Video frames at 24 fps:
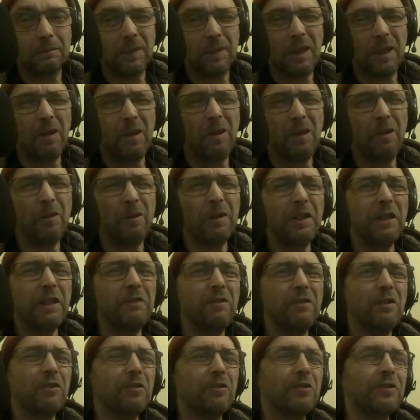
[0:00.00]
Oh, you
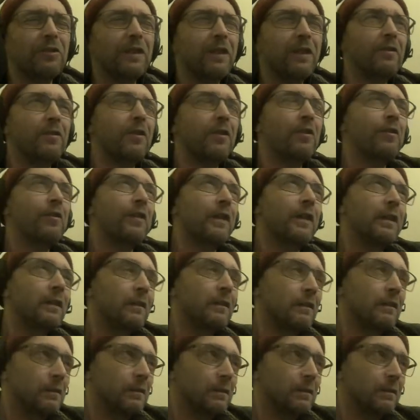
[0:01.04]
just said the
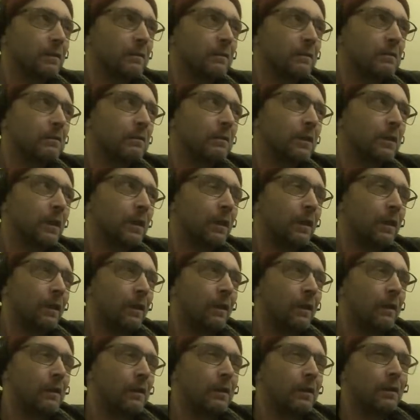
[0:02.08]
thing.
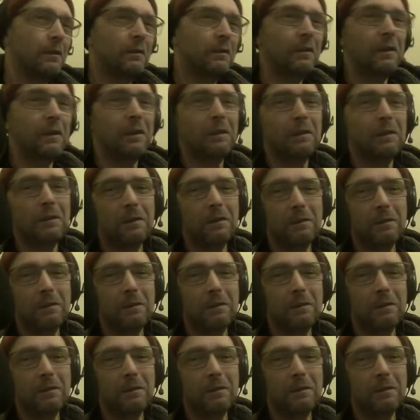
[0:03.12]
Oh,